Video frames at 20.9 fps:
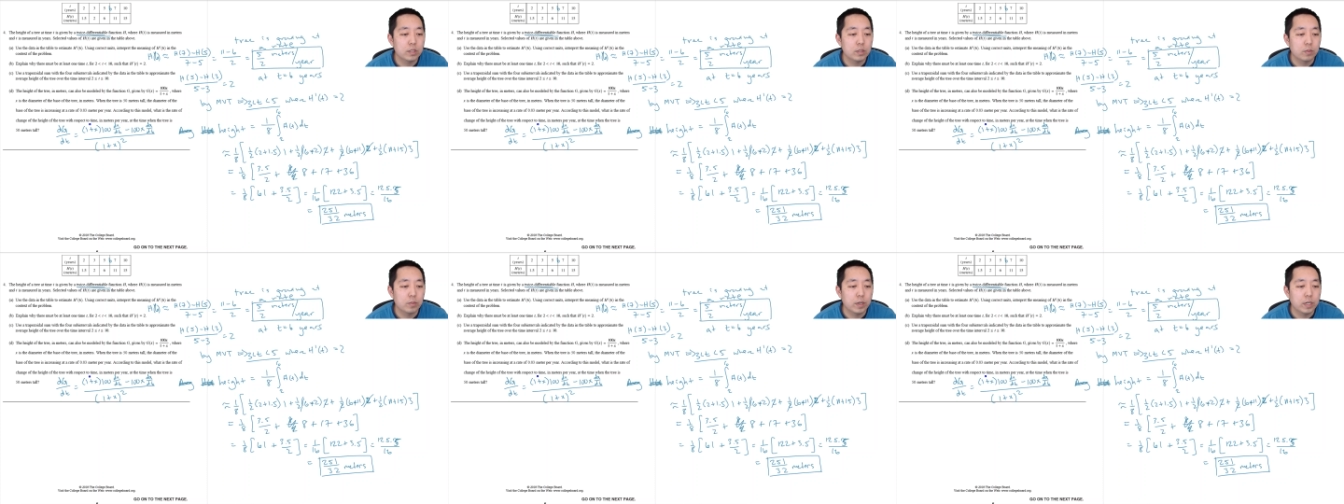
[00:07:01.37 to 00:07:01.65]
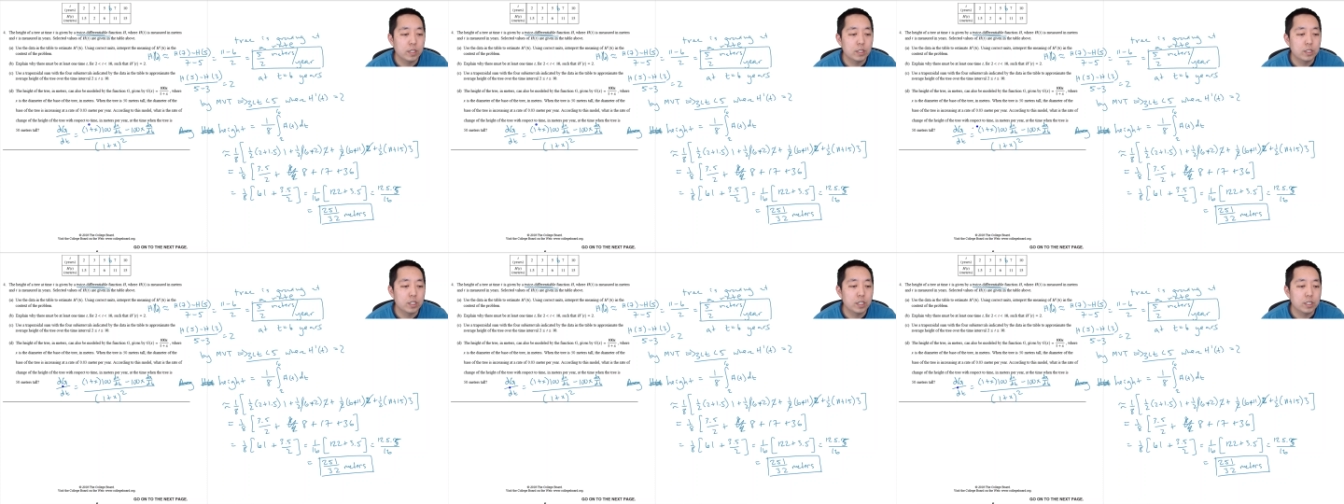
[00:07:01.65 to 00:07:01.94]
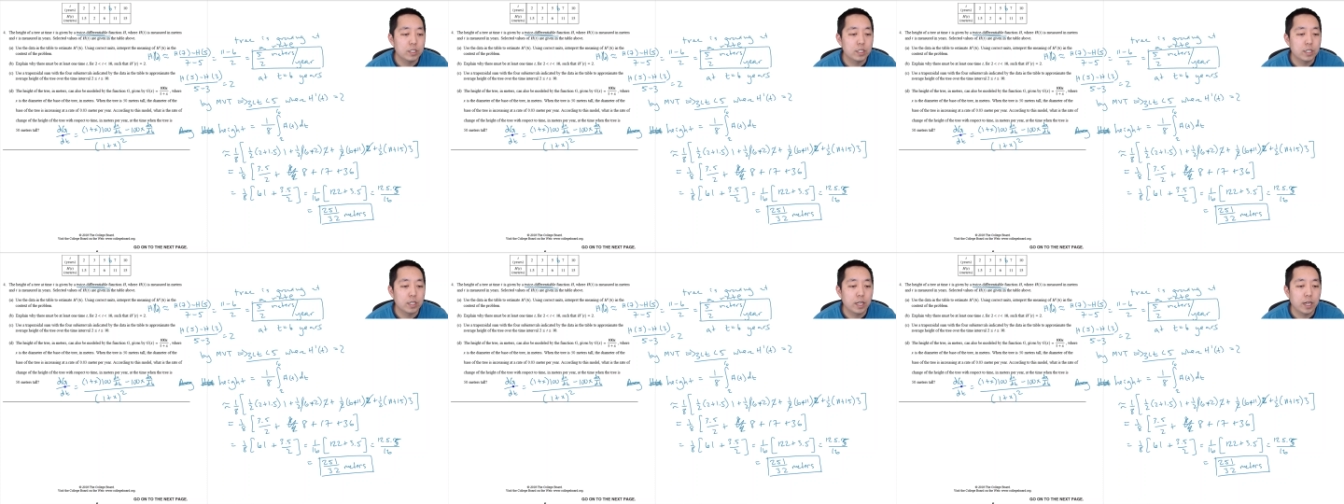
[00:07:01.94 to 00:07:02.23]
the rate of
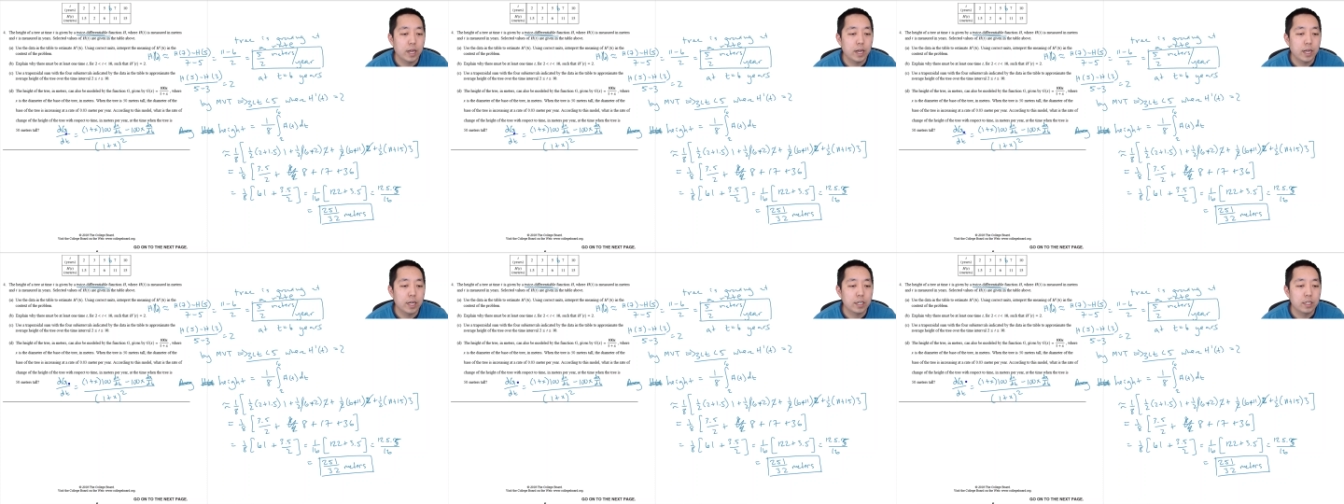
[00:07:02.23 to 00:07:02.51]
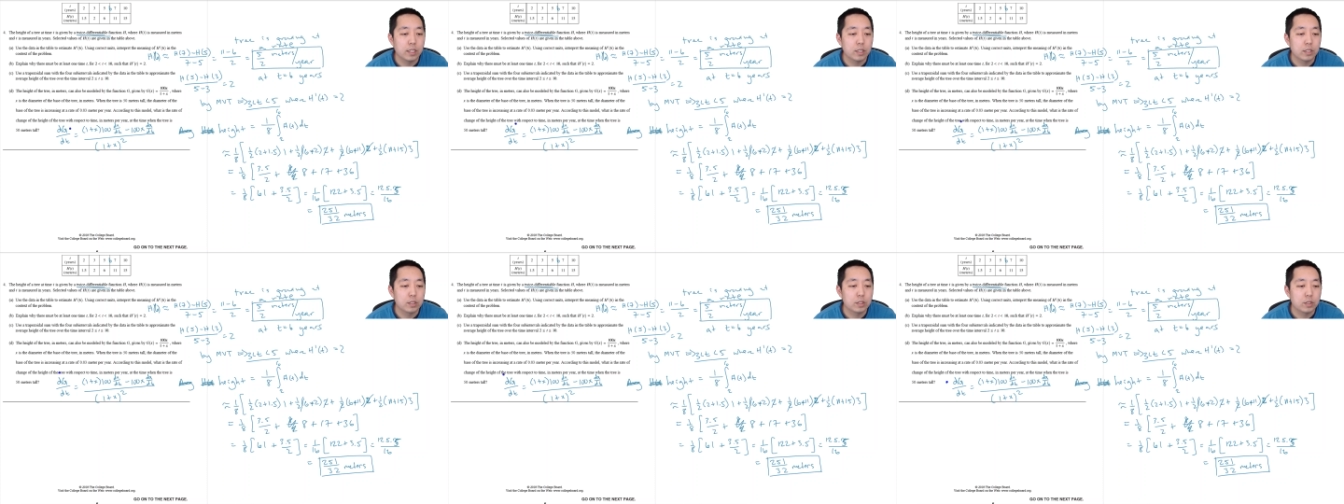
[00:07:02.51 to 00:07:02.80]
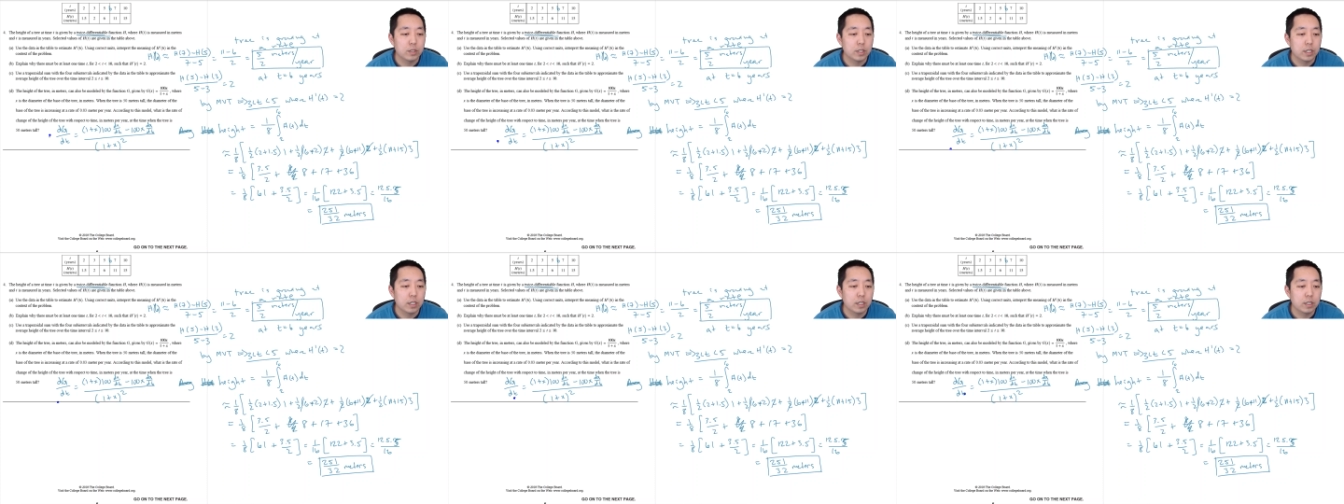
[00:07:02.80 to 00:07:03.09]
change in the height of the
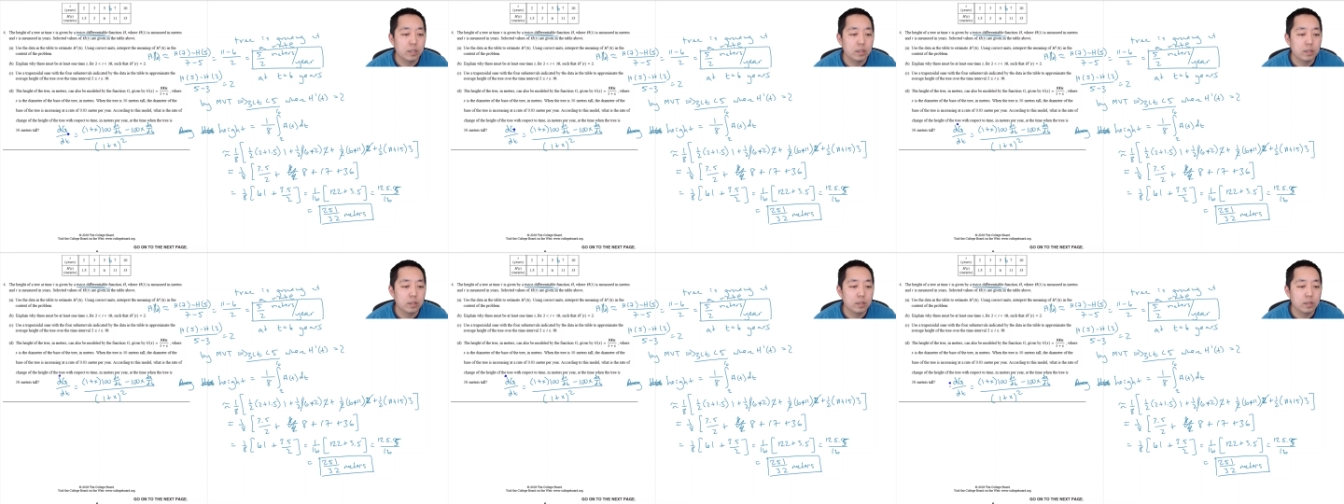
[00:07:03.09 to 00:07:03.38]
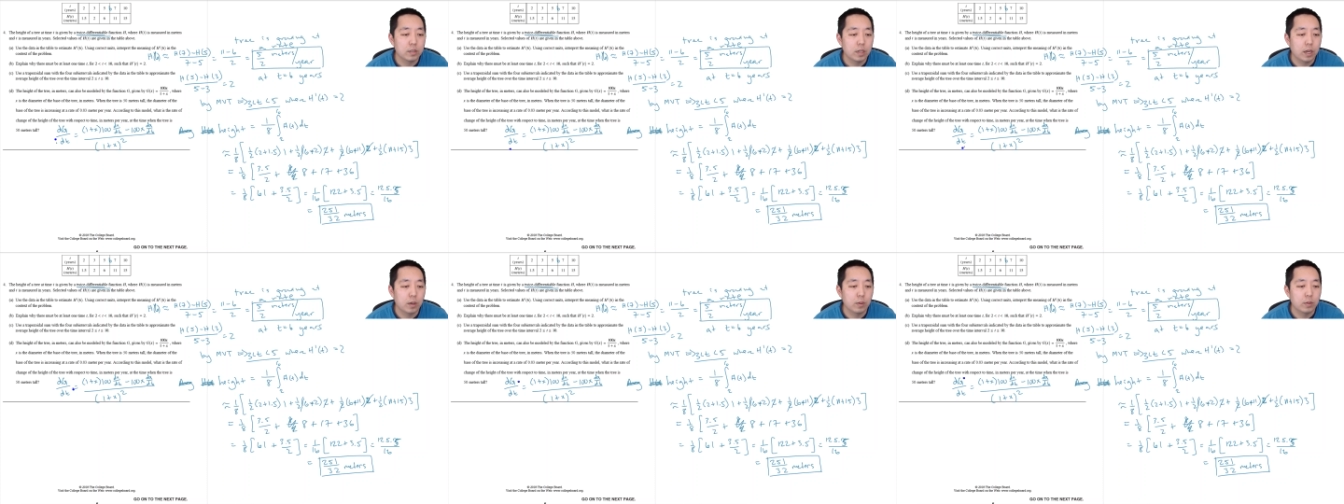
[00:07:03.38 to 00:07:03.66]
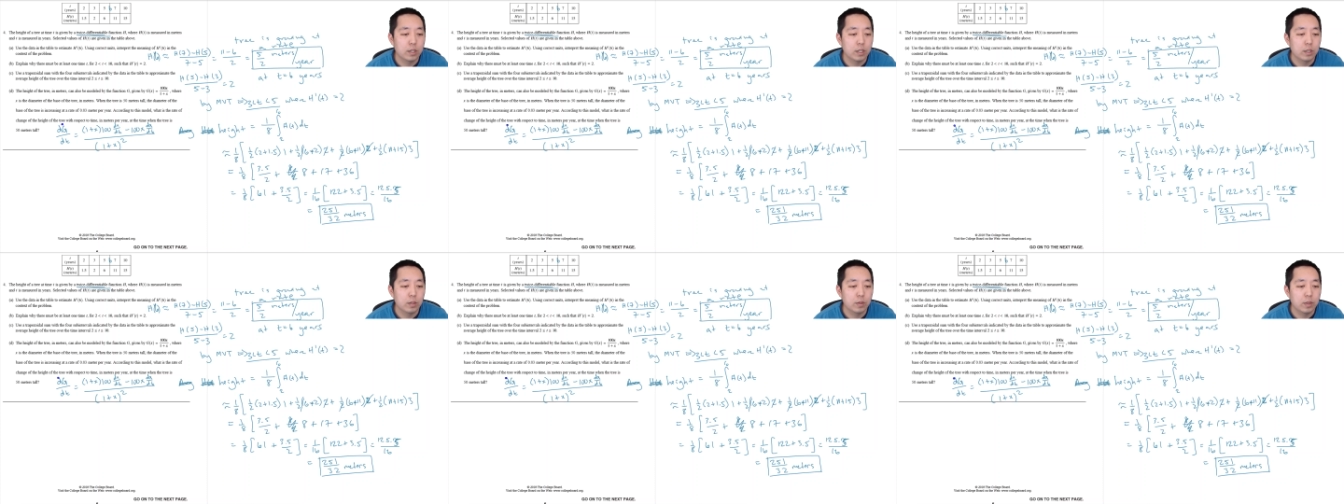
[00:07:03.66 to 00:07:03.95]
tree? I want
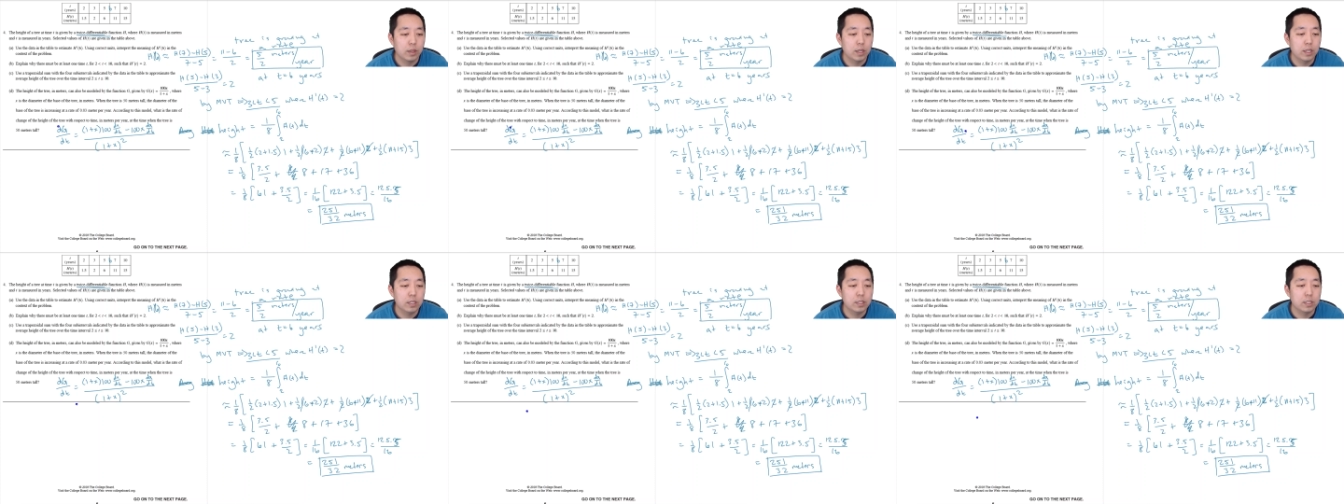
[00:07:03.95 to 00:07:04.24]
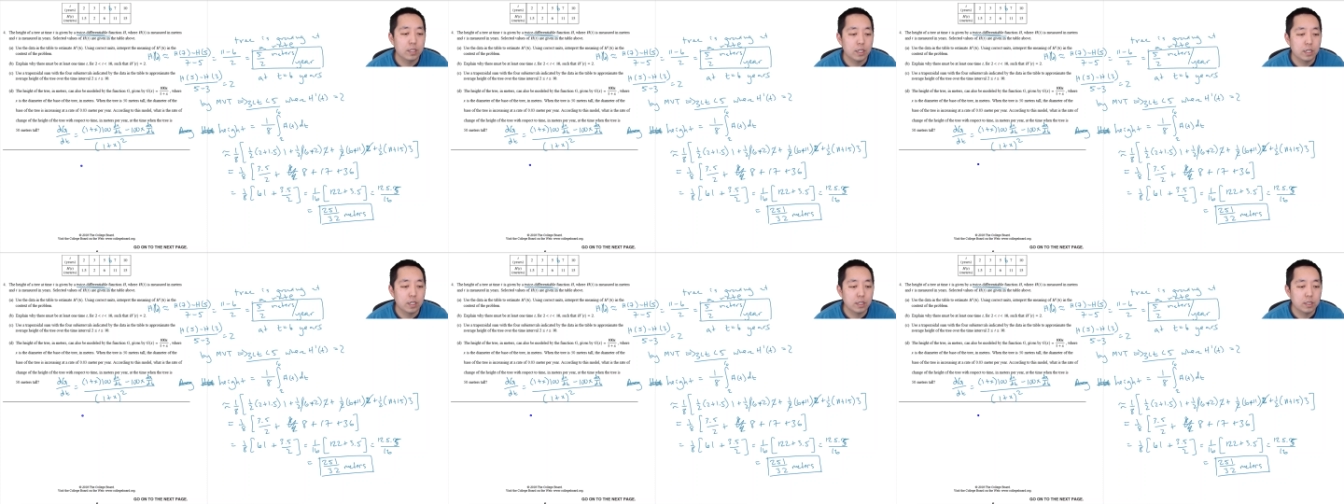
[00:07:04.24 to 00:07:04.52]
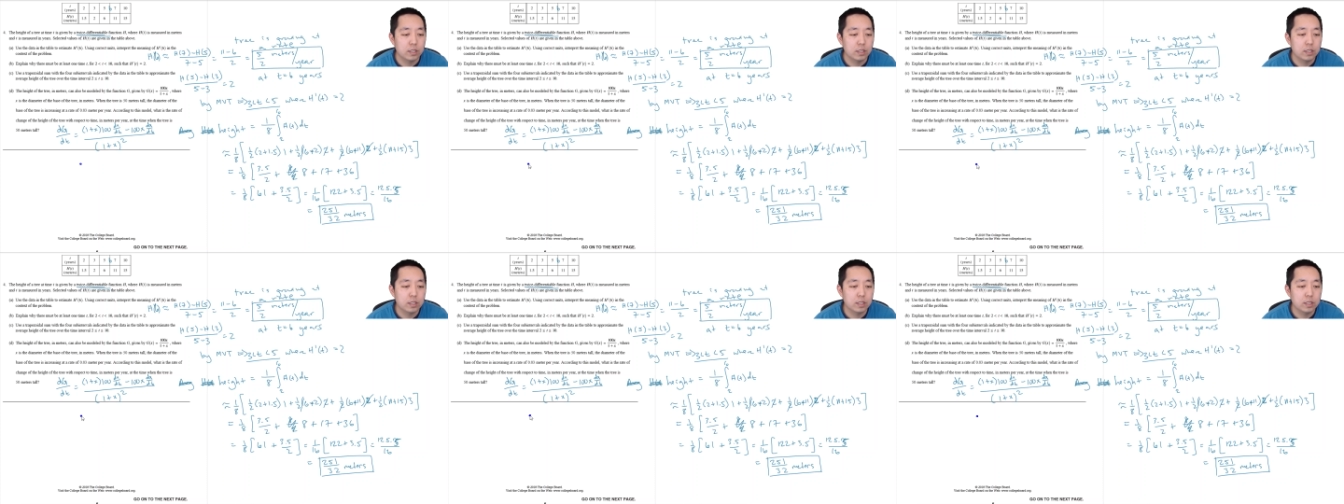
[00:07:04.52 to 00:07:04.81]
to know what this
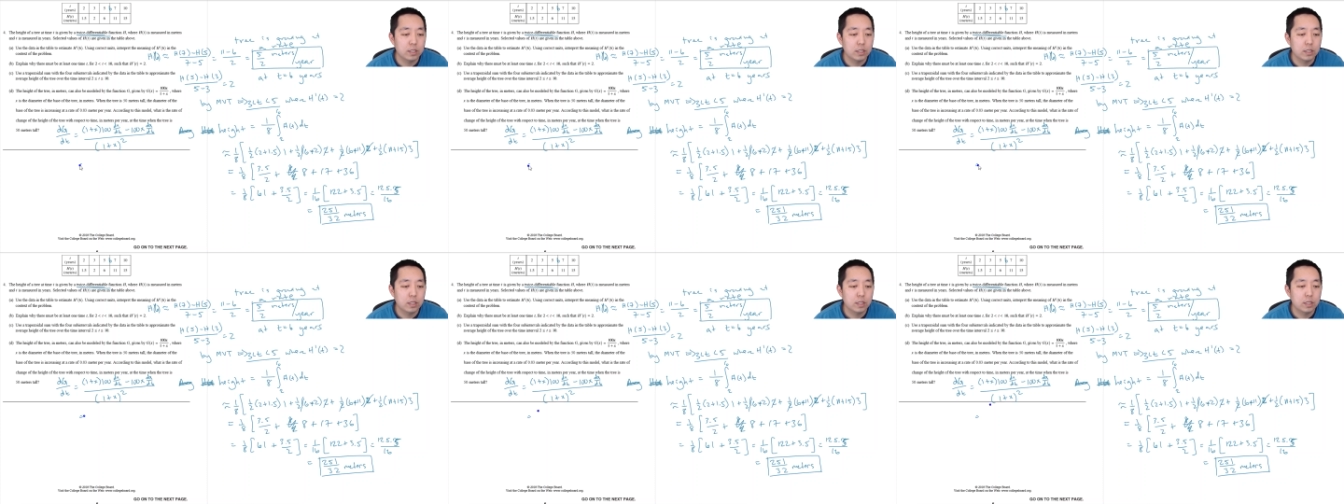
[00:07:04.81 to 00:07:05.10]
is